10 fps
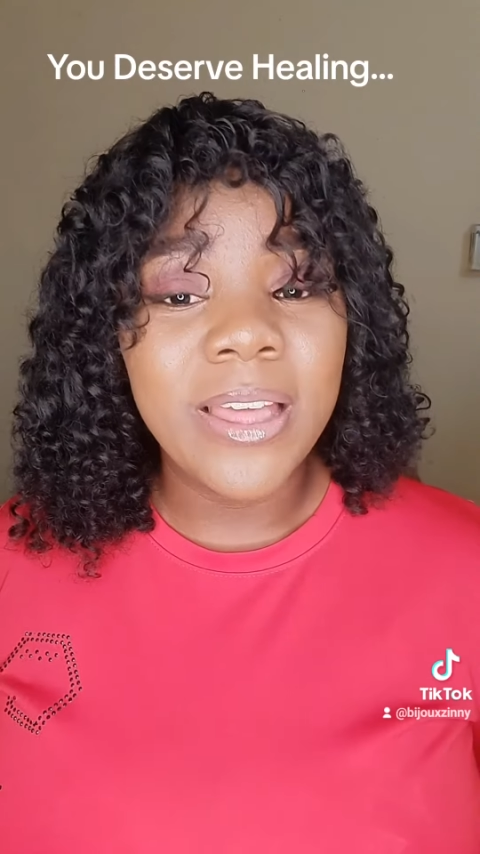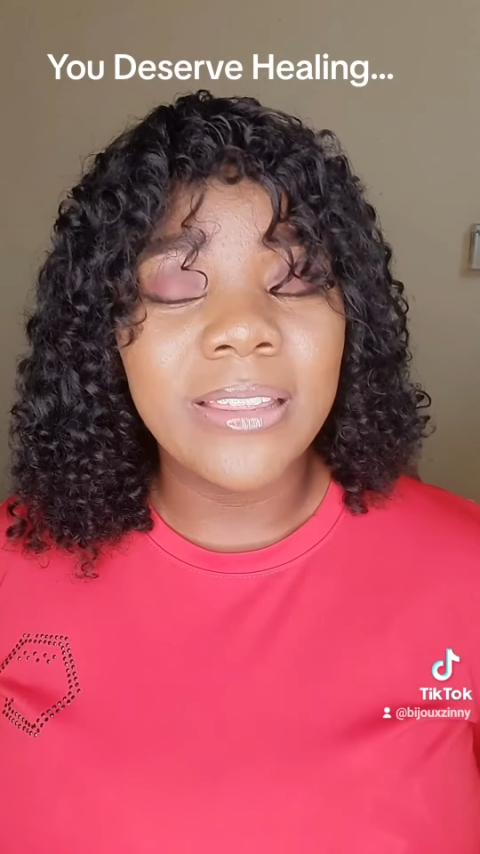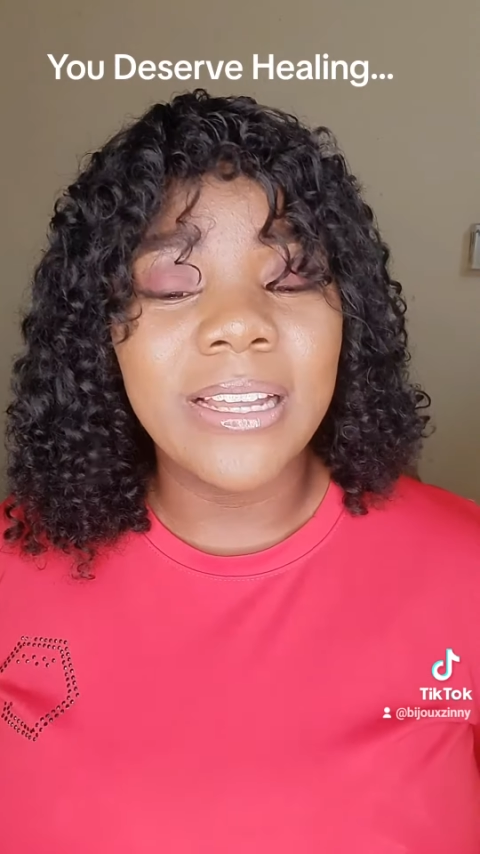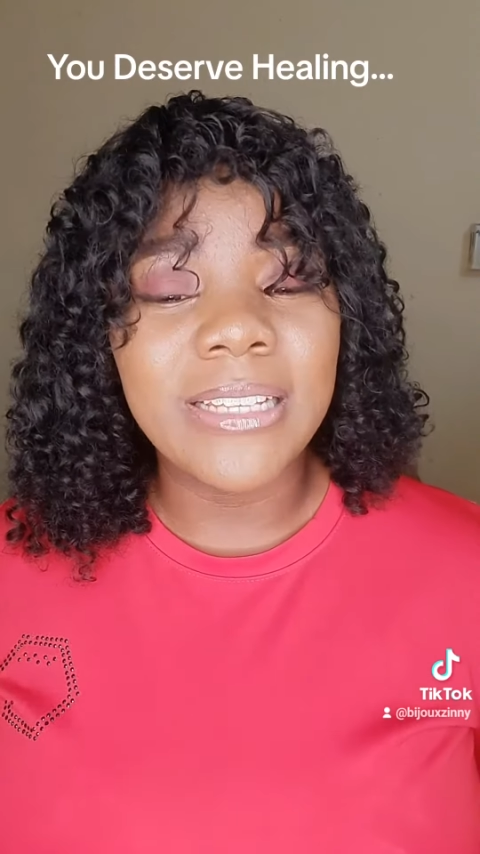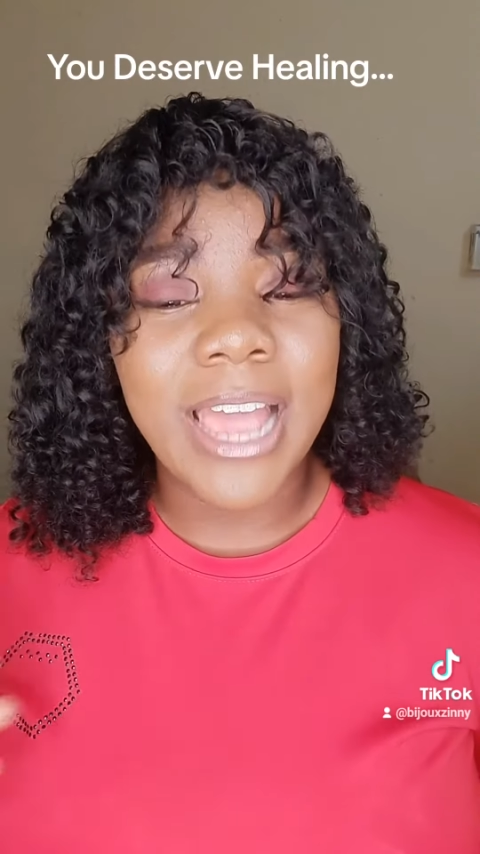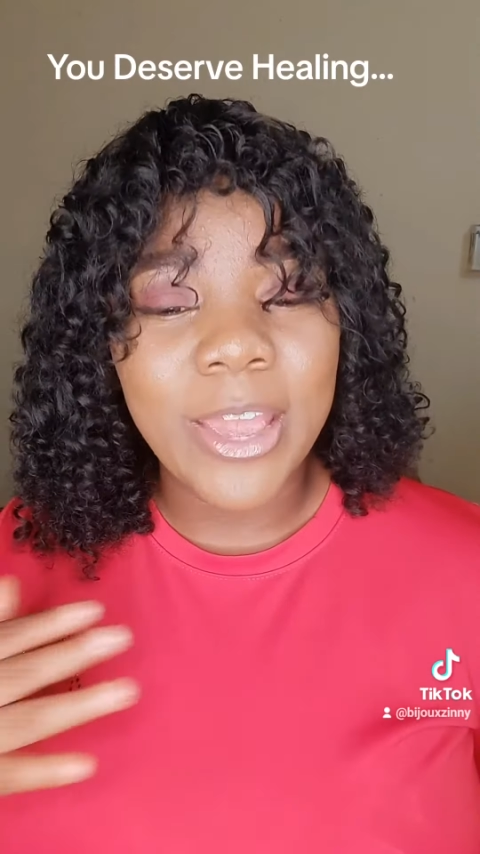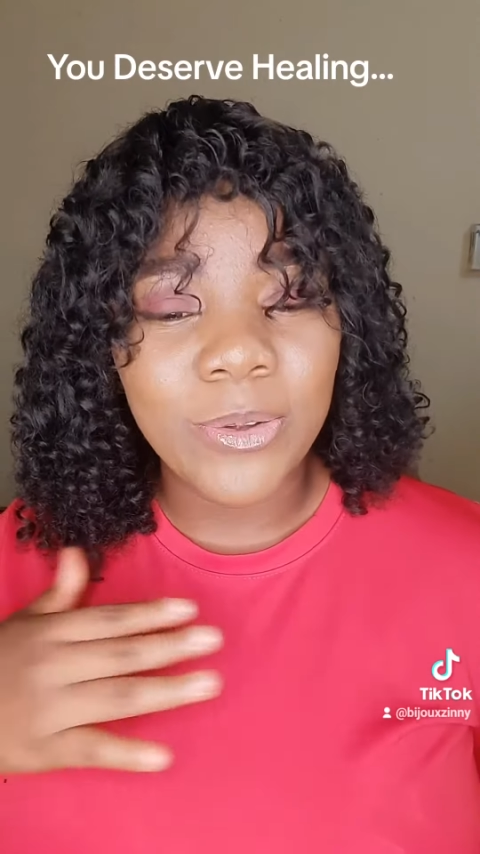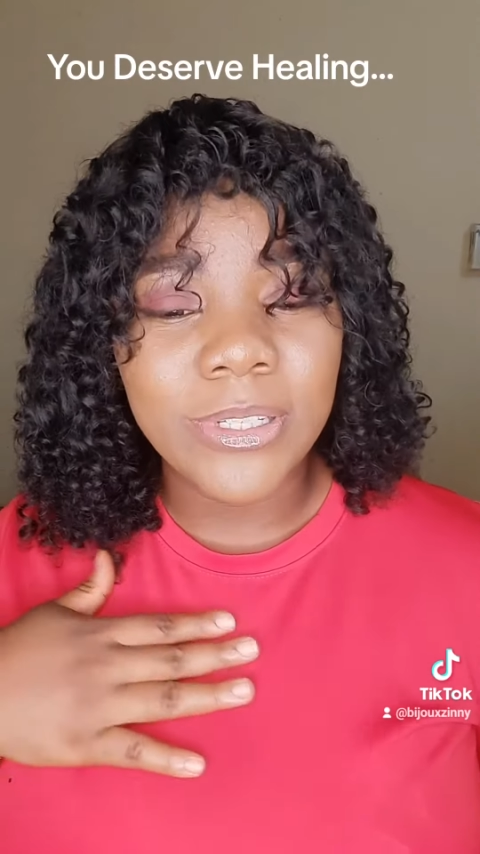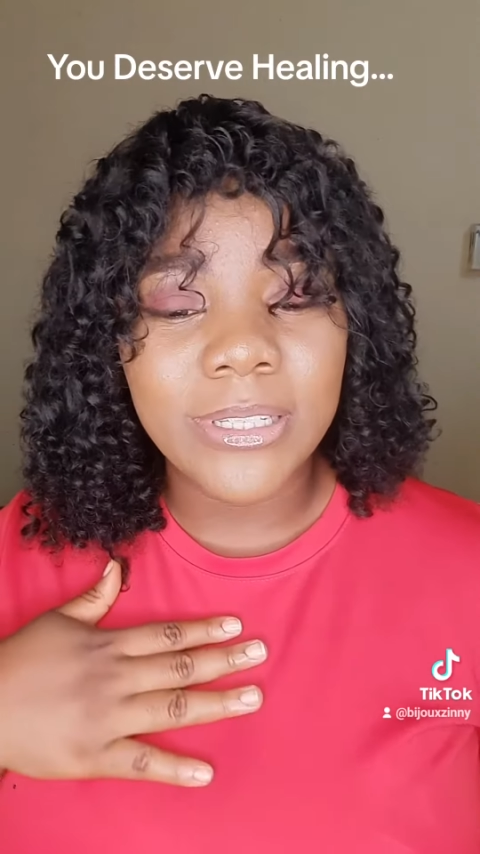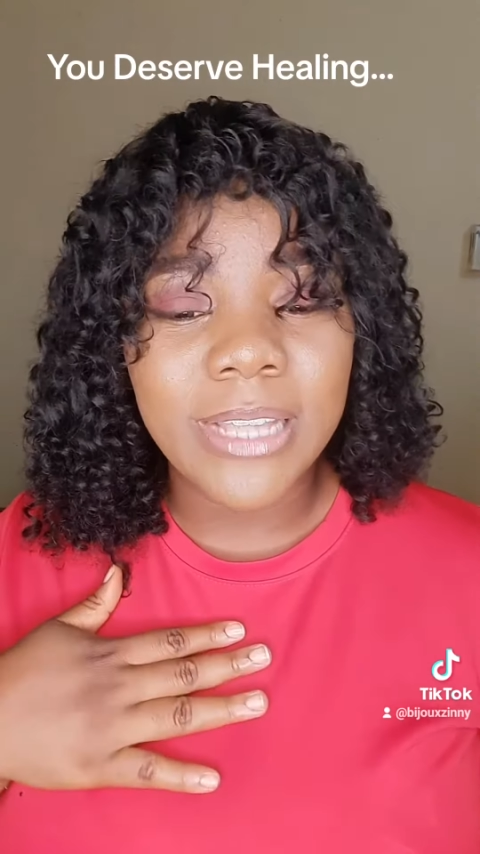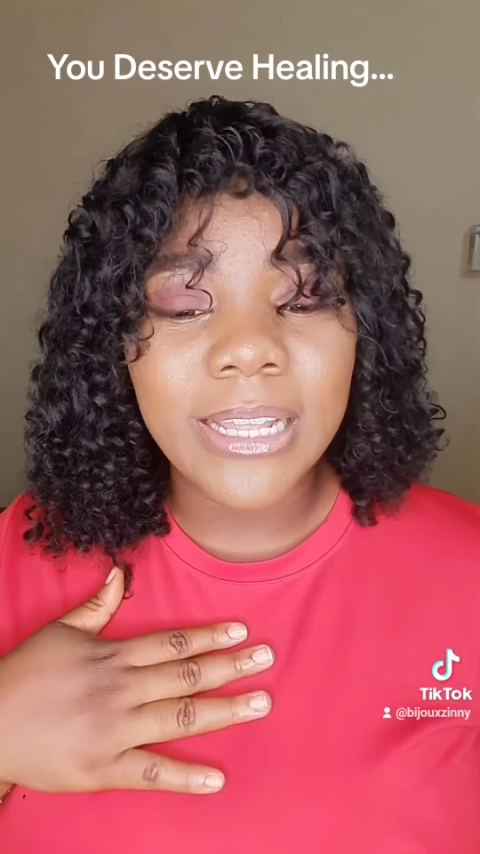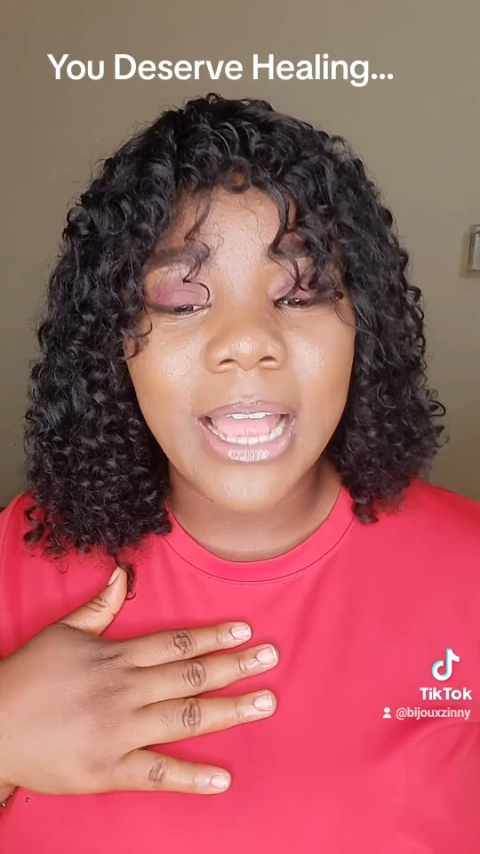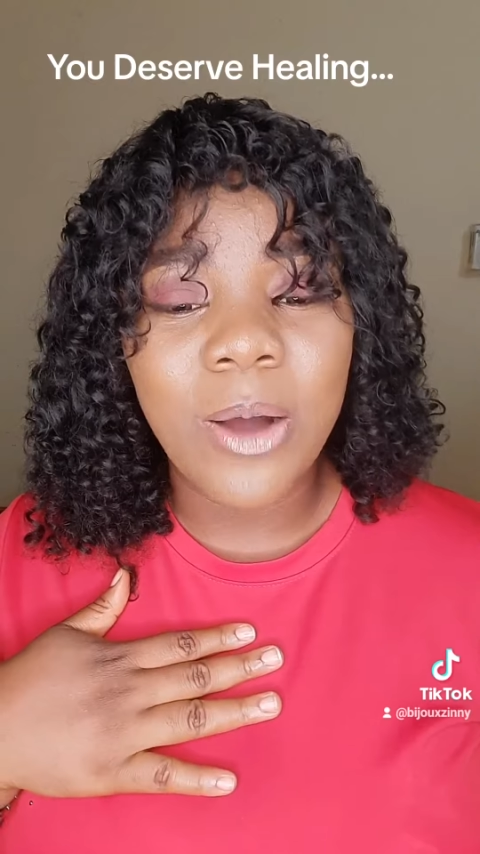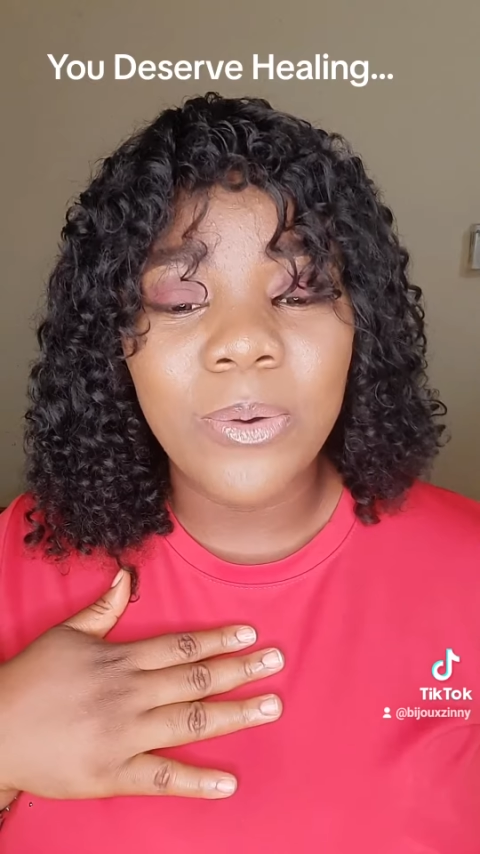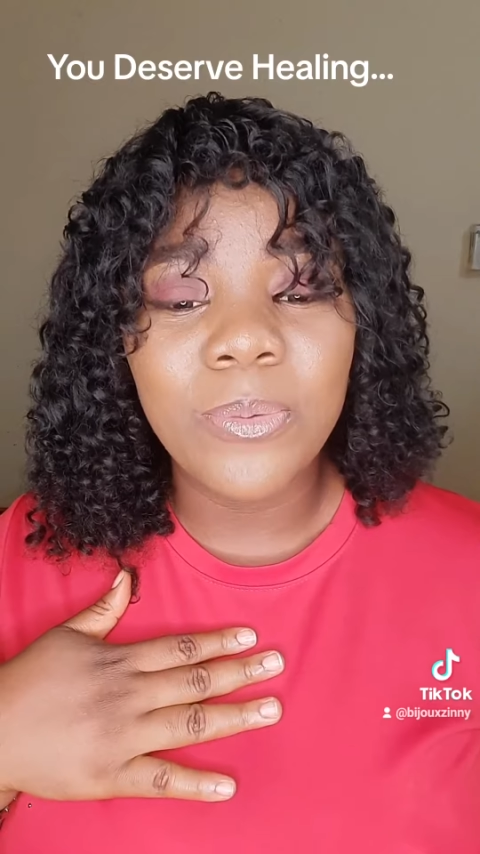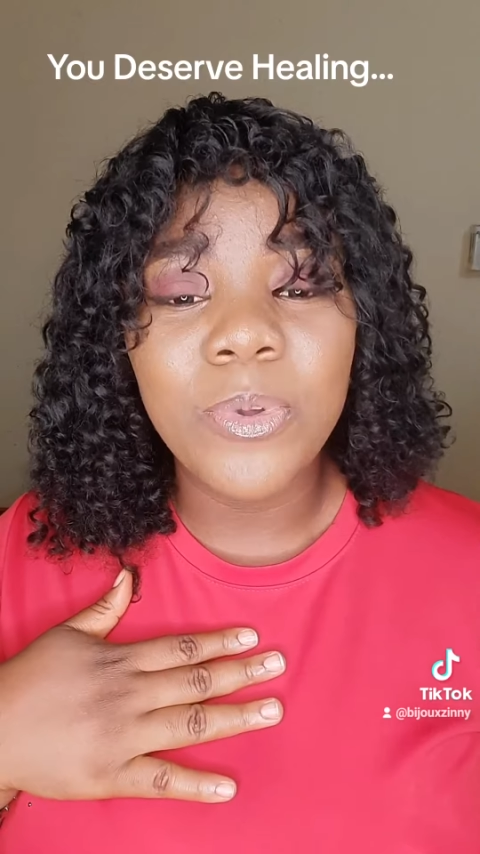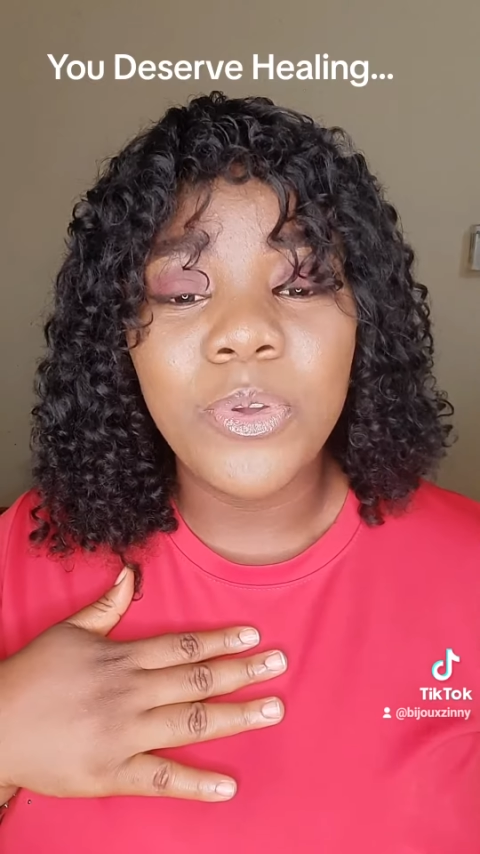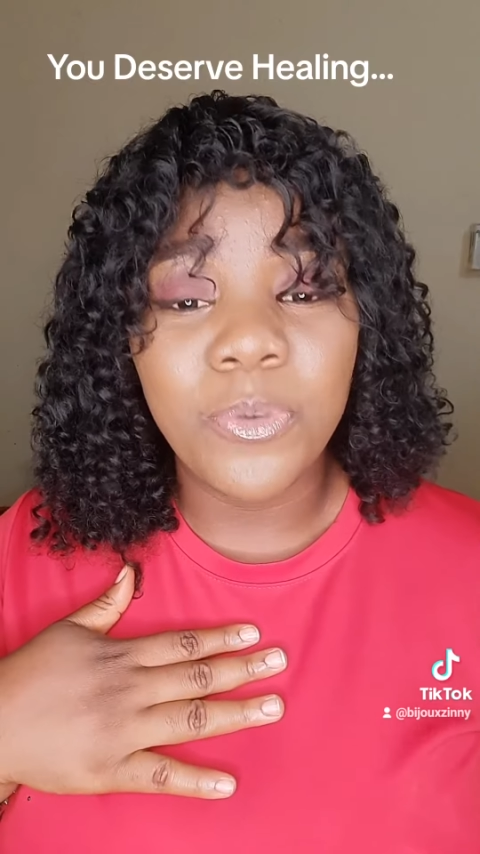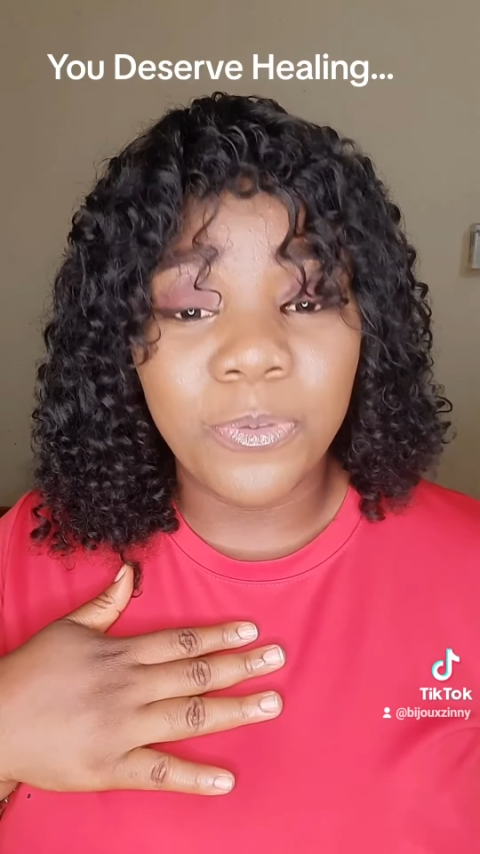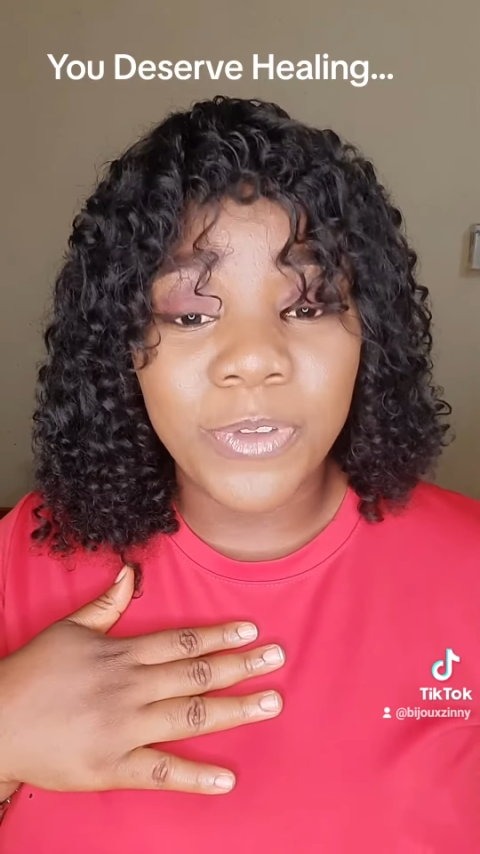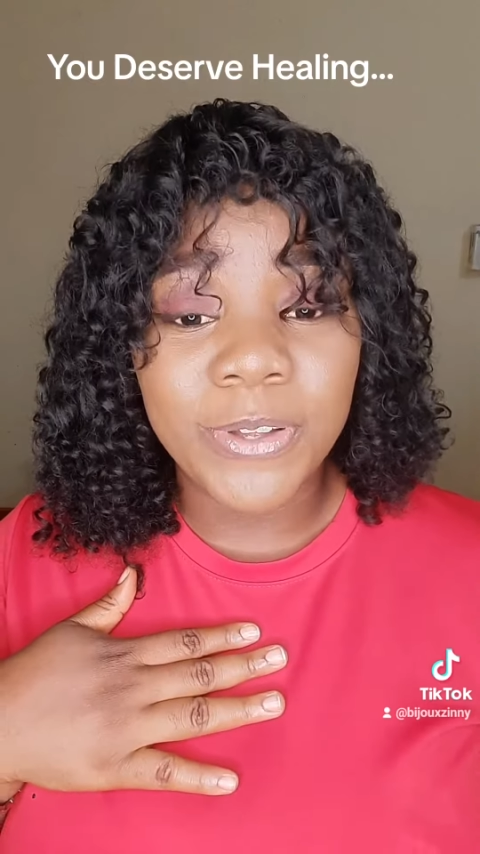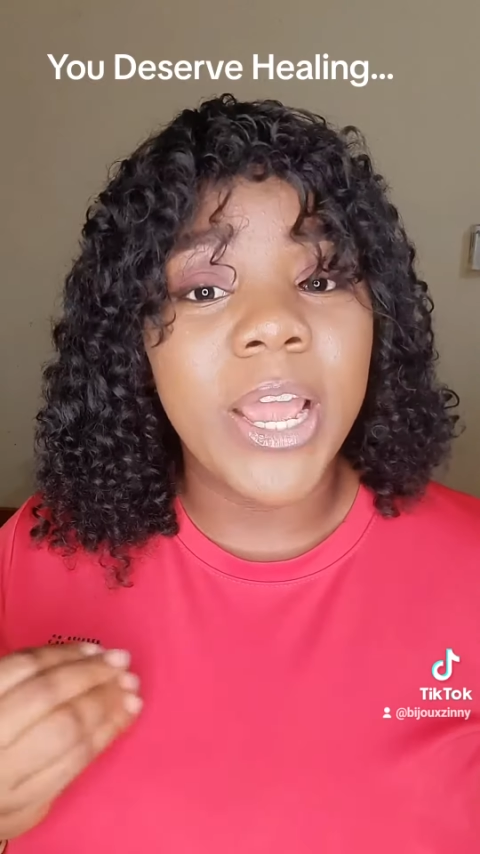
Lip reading: that I understand how you feel.